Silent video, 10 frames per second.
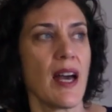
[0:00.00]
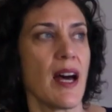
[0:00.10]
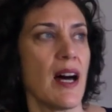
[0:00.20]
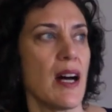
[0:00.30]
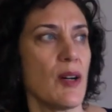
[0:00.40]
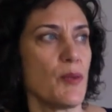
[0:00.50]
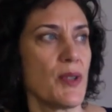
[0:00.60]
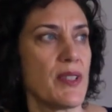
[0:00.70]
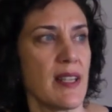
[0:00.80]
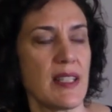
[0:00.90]

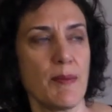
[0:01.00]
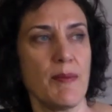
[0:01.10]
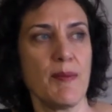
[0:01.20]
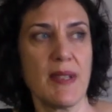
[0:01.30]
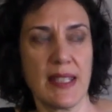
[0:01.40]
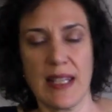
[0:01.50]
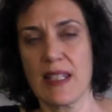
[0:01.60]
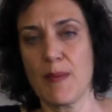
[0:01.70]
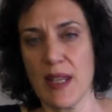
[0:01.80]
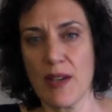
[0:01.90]
would be said to
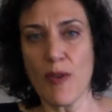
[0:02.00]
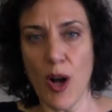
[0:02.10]
be of